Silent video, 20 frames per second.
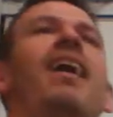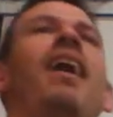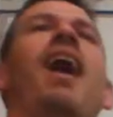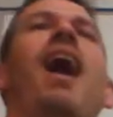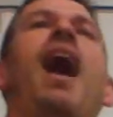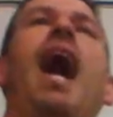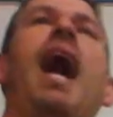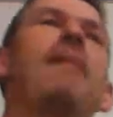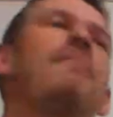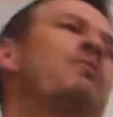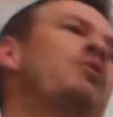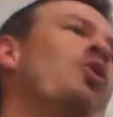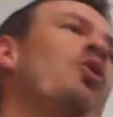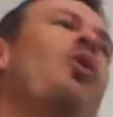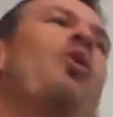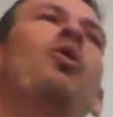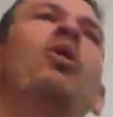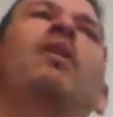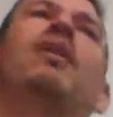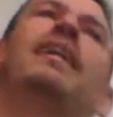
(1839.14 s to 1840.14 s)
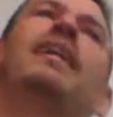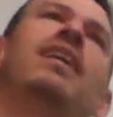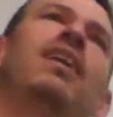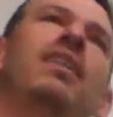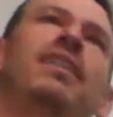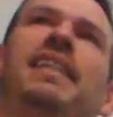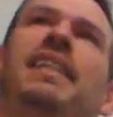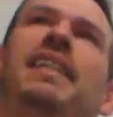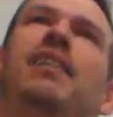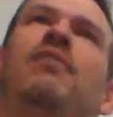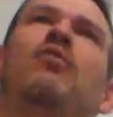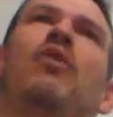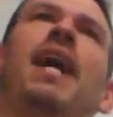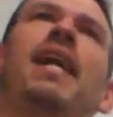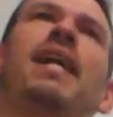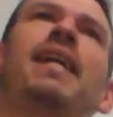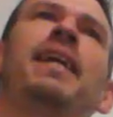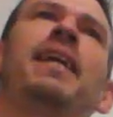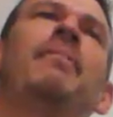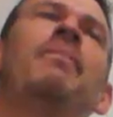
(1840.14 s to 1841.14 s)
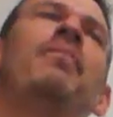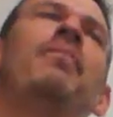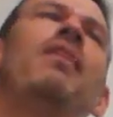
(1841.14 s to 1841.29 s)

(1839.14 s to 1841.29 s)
I'm totally guilty of writing it.